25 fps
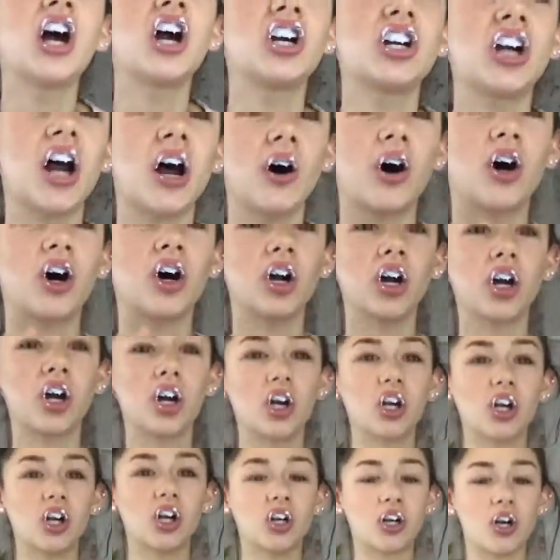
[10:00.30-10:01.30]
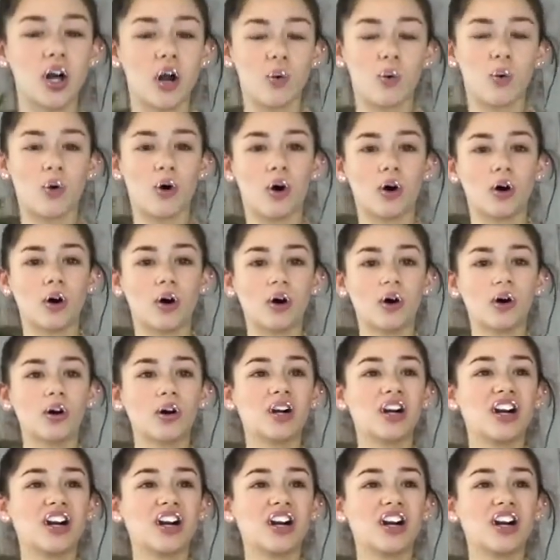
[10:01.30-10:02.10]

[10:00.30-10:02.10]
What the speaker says: So I'm only gonna do them one.